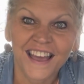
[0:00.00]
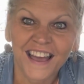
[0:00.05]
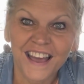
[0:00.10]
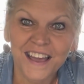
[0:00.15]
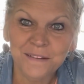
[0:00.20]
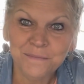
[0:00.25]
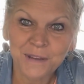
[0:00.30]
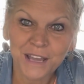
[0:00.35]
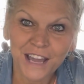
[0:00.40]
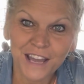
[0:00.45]

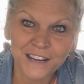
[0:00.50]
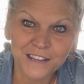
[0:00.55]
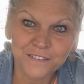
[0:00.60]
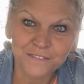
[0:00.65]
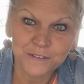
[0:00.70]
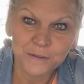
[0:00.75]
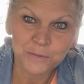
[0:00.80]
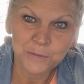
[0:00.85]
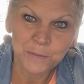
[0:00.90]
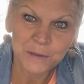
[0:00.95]
I'm Connie
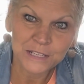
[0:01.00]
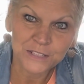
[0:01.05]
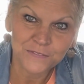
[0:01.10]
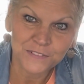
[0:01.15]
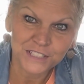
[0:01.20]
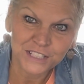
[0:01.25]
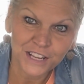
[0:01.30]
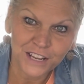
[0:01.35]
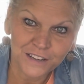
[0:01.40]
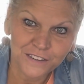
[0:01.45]
from The Painted
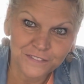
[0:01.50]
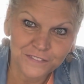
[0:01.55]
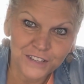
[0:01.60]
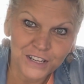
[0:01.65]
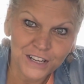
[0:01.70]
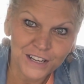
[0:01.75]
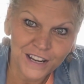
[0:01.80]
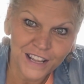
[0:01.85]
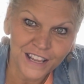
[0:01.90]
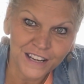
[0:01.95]

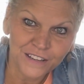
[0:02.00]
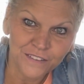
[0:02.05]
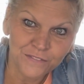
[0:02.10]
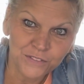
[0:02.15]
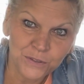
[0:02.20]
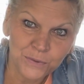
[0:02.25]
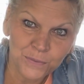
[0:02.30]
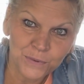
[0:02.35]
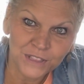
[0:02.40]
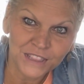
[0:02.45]
Photographer, and if
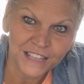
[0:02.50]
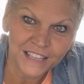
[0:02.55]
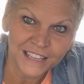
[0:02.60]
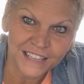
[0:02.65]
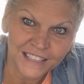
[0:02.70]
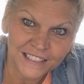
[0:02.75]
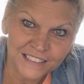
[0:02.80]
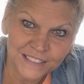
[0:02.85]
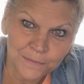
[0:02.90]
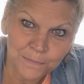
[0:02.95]
you would
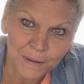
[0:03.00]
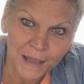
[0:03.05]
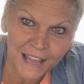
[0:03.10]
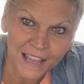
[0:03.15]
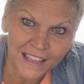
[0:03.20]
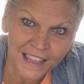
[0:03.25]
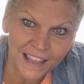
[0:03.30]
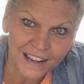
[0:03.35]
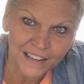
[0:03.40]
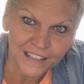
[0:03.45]
like to
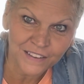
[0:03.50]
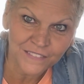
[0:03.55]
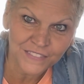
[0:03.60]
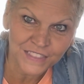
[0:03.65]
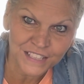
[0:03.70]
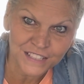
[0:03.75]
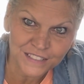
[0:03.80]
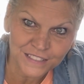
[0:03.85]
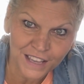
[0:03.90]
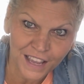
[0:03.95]
buy any of
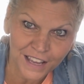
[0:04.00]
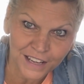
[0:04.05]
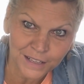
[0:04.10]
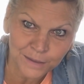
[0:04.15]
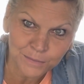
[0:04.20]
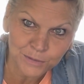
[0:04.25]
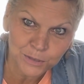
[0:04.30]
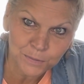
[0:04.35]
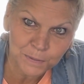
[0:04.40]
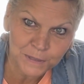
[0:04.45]
these
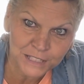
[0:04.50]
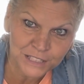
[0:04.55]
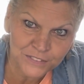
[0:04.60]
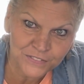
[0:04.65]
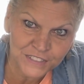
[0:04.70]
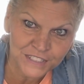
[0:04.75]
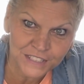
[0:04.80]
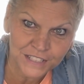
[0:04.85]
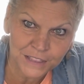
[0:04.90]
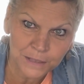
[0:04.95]
items, please
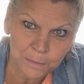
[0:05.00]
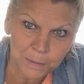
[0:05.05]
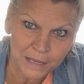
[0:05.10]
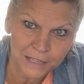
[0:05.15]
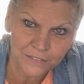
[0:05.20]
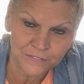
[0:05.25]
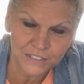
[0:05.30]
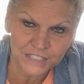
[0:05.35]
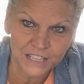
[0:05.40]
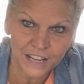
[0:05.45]
visit
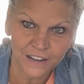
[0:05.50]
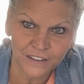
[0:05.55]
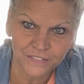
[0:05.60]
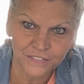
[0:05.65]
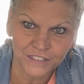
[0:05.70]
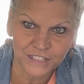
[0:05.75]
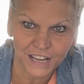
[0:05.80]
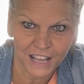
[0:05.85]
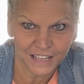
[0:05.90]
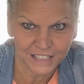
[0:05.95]

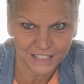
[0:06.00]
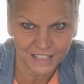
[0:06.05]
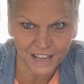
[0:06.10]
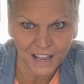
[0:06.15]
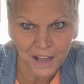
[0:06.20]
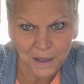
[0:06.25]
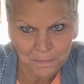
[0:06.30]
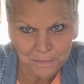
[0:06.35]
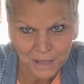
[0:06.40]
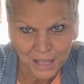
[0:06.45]

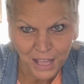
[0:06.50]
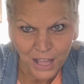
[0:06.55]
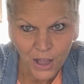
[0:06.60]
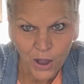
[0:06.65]
thepaintedphotographer.com,